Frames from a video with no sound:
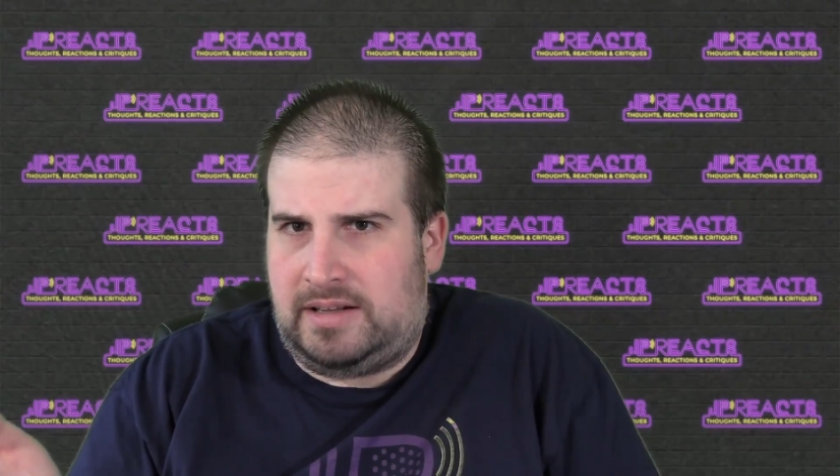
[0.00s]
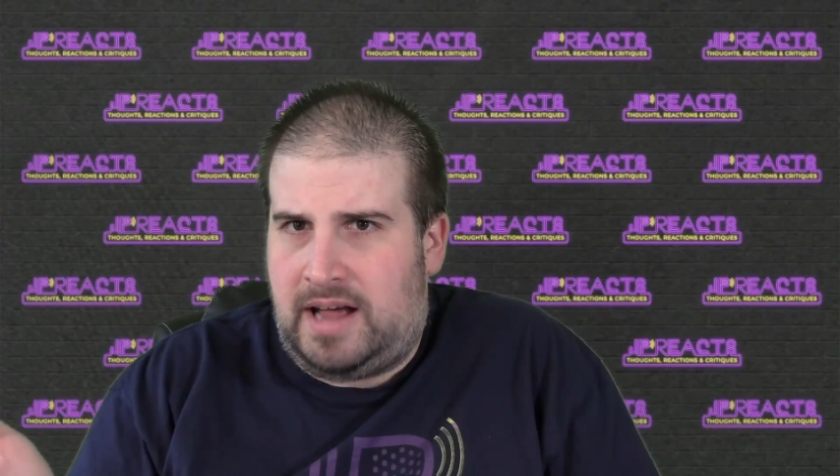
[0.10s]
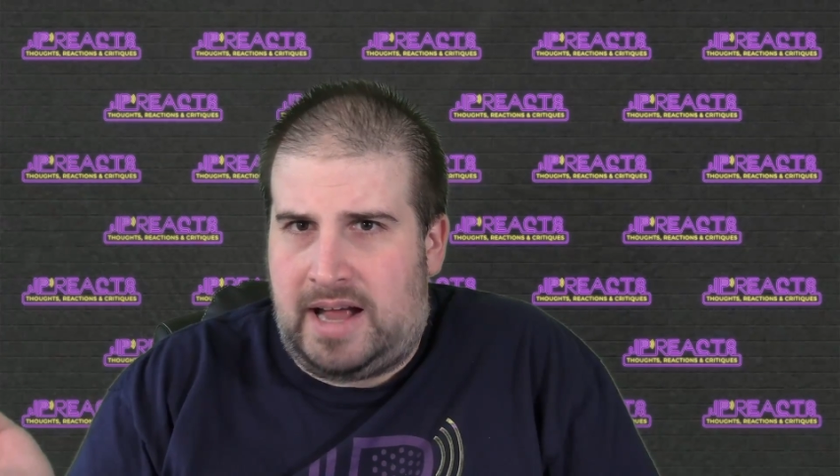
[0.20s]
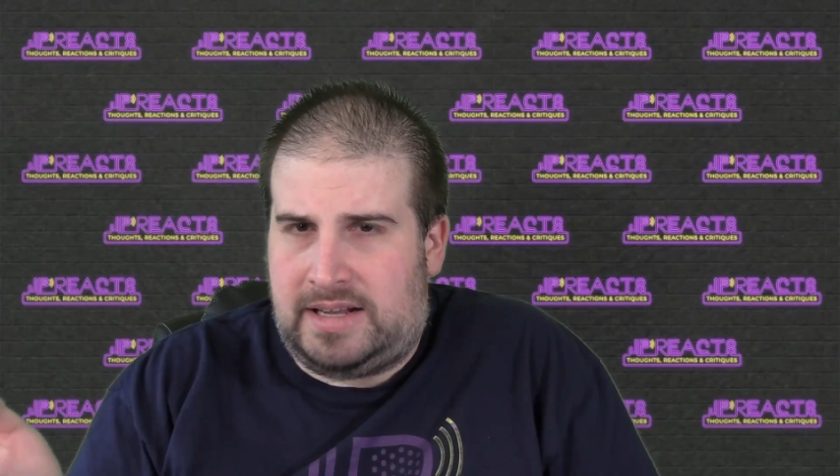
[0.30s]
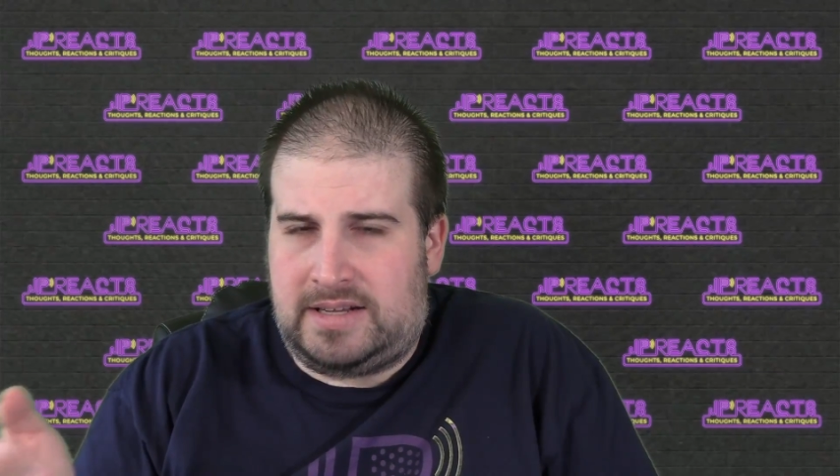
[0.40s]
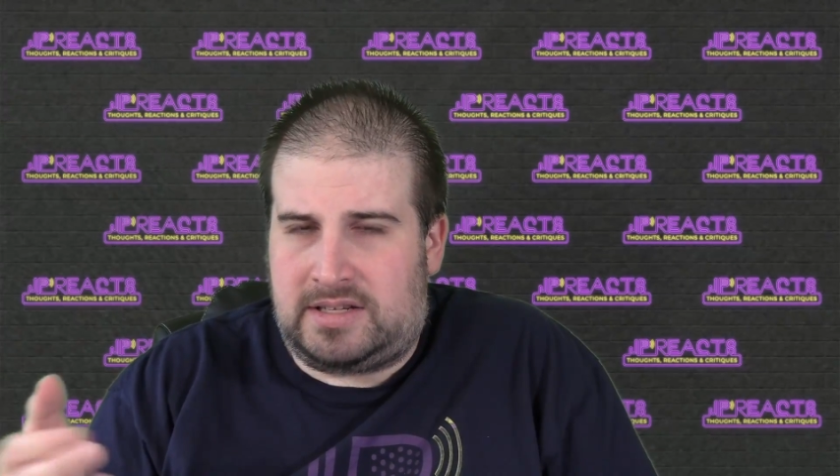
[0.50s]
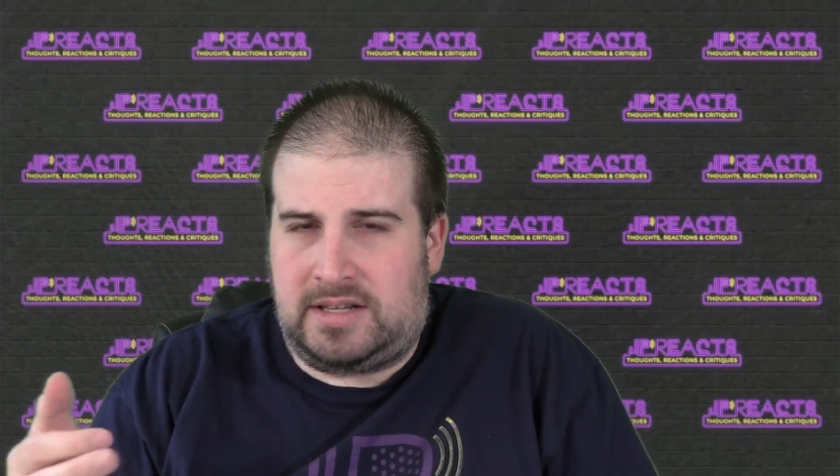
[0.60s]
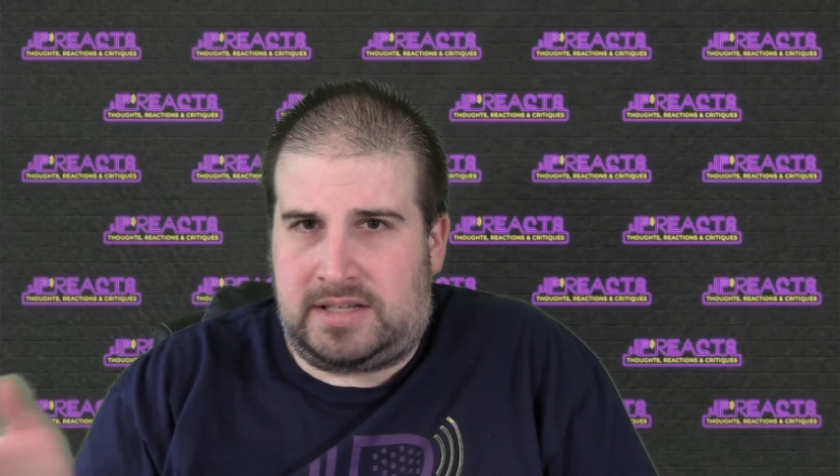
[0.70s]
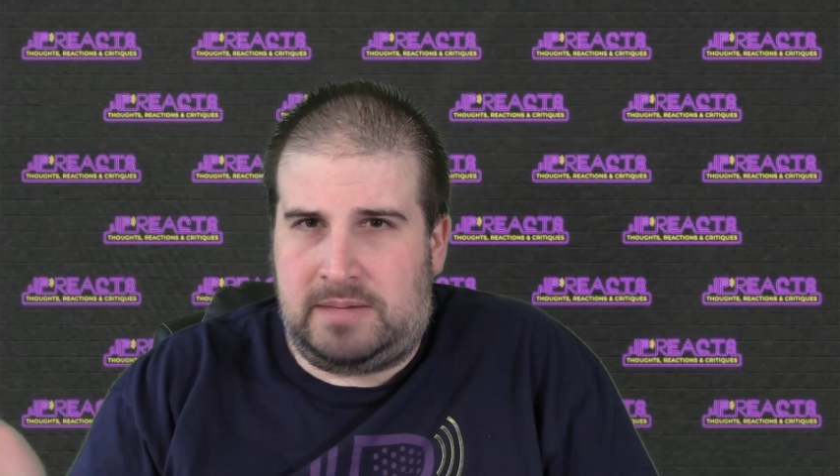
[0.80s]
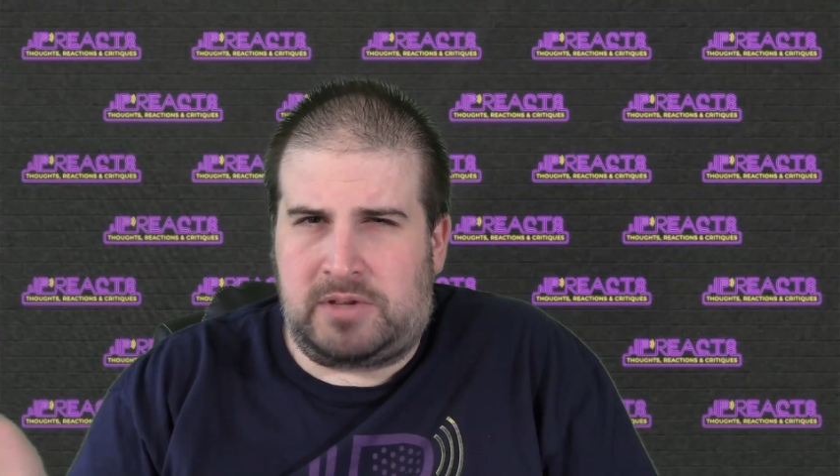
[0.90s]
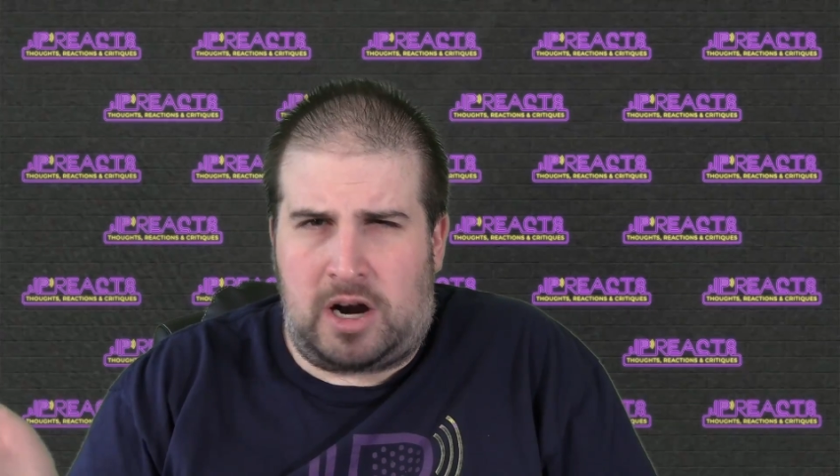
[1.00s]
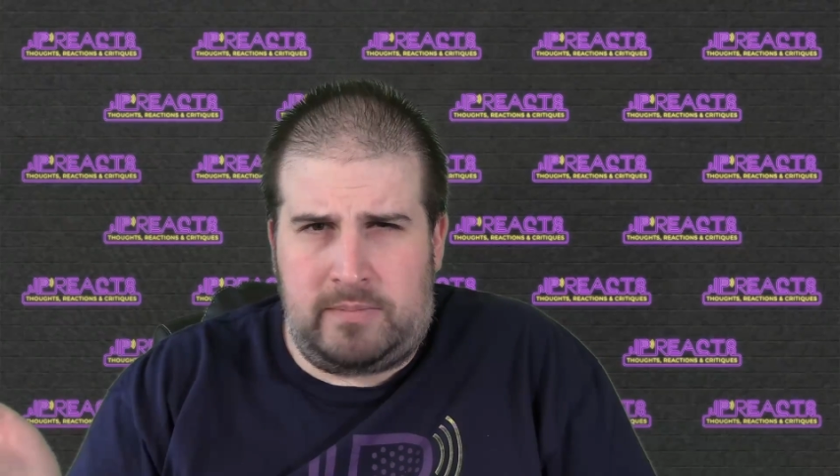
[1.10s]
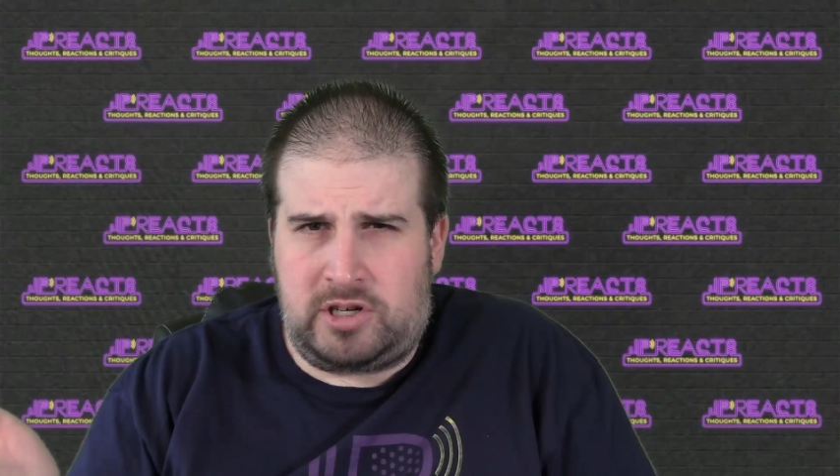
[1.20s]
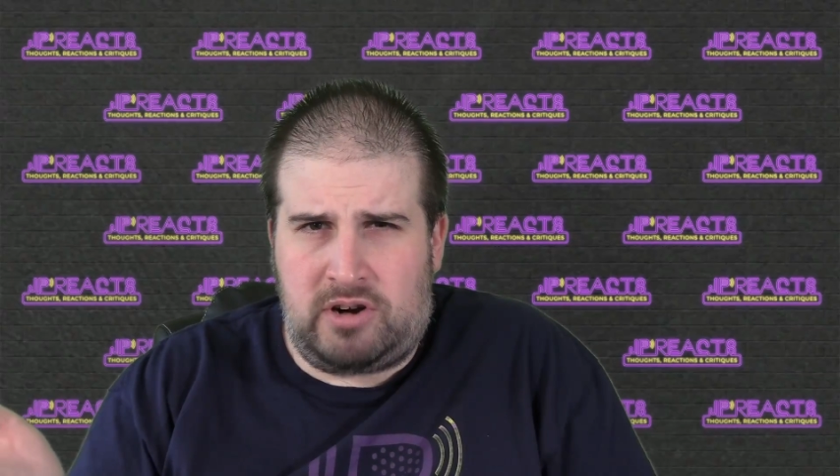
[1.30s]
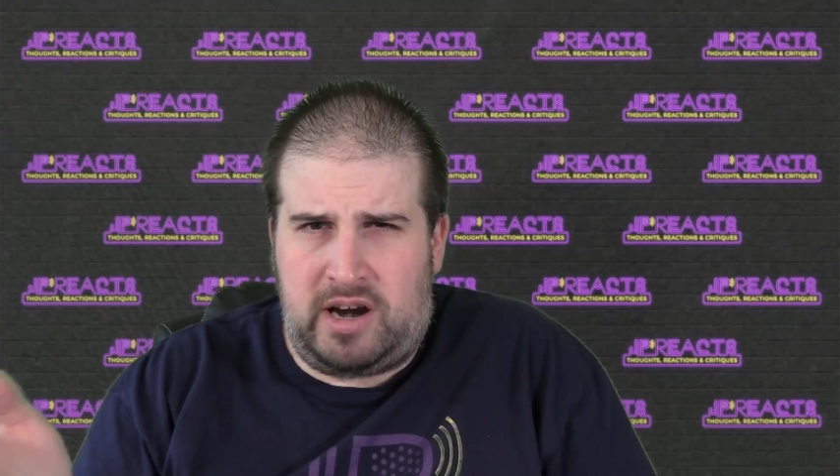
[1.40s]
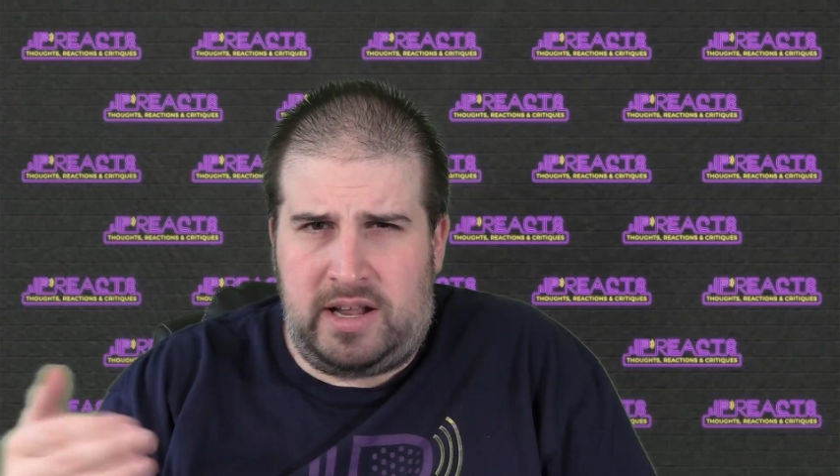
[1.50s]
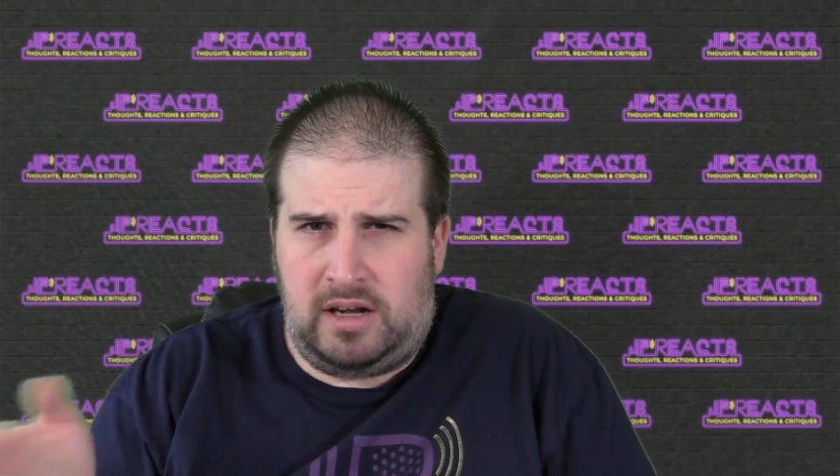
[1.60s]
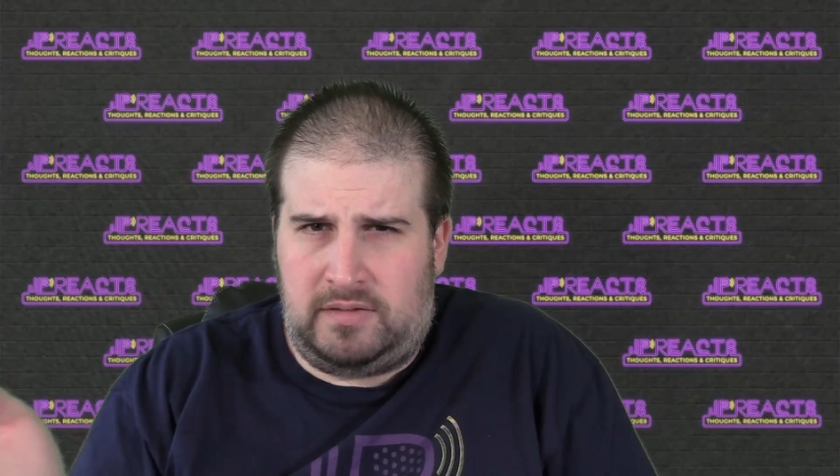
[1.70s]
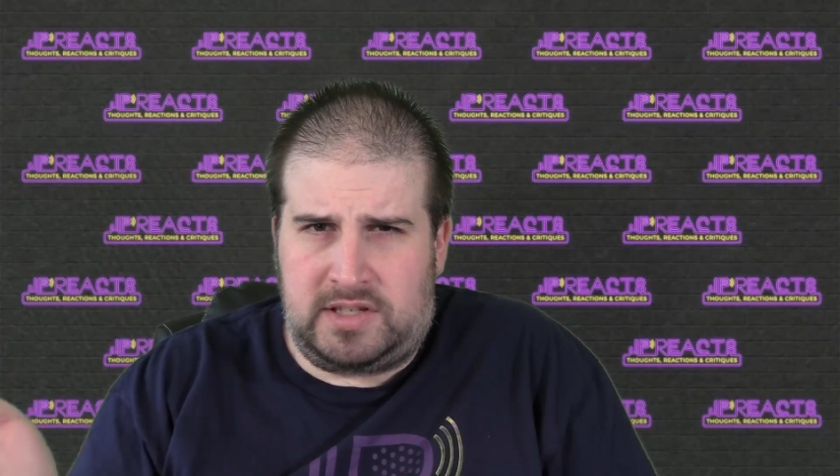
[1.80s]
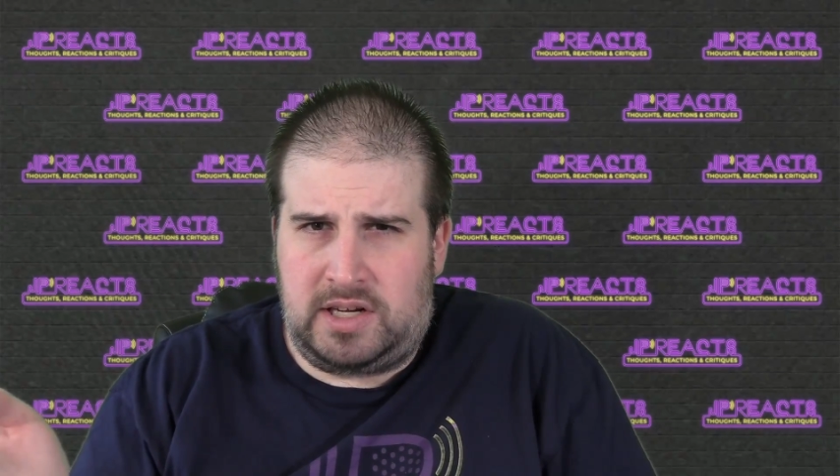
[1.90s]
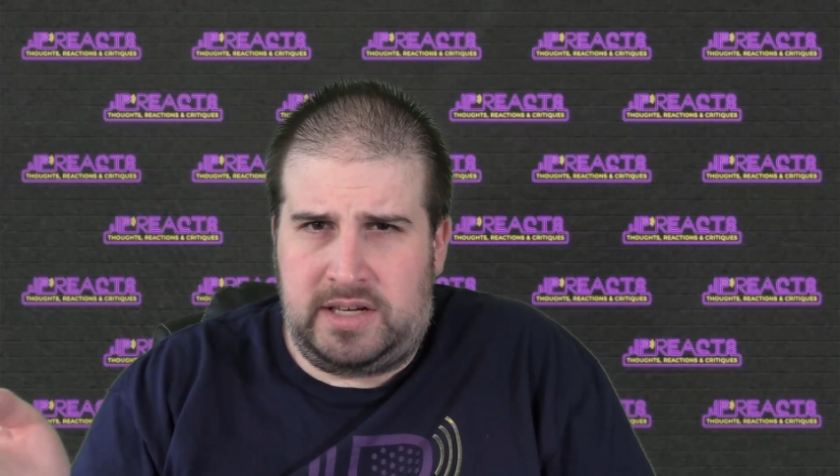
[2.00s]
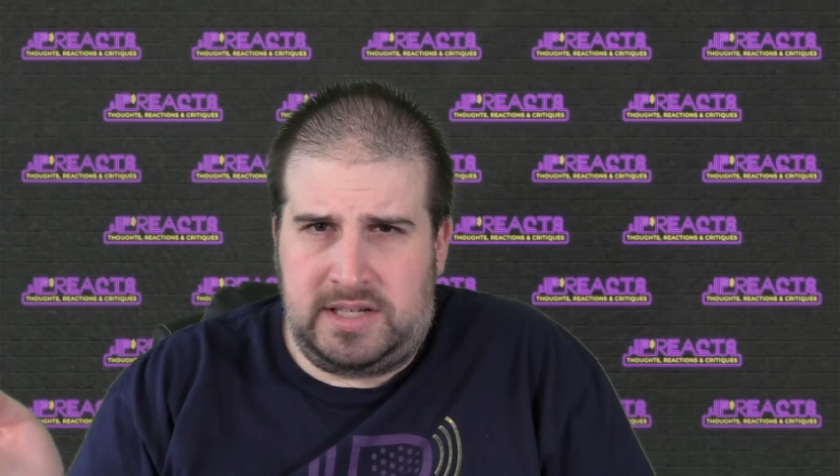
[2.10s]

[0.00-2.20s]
It seems arbitrary that all of a sudden